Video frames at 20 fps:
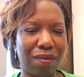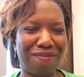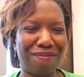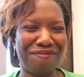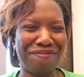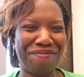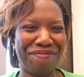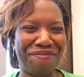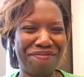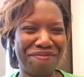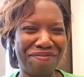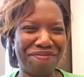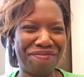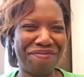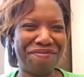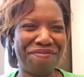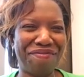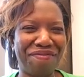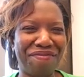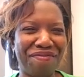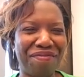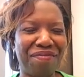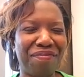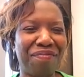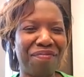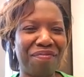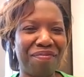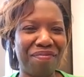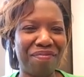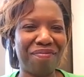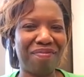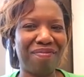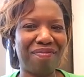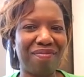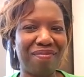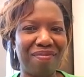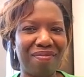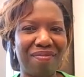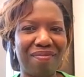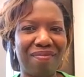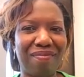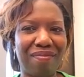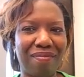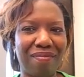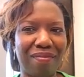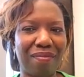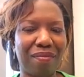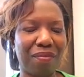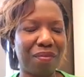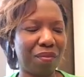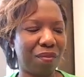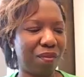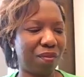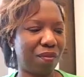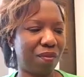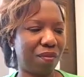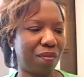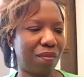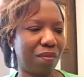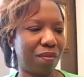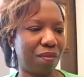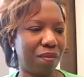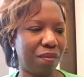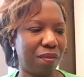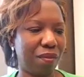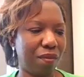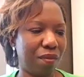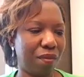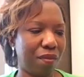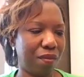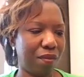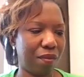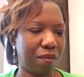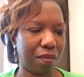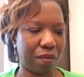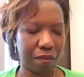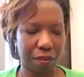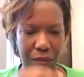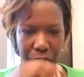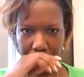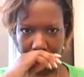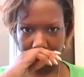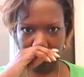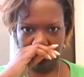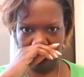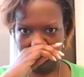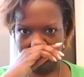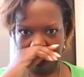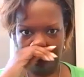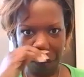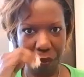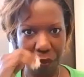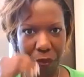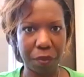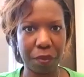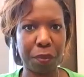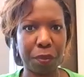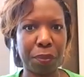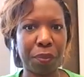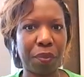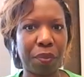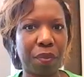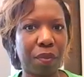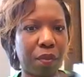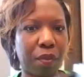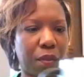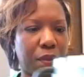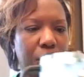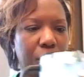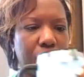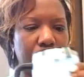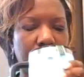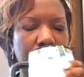[no speech]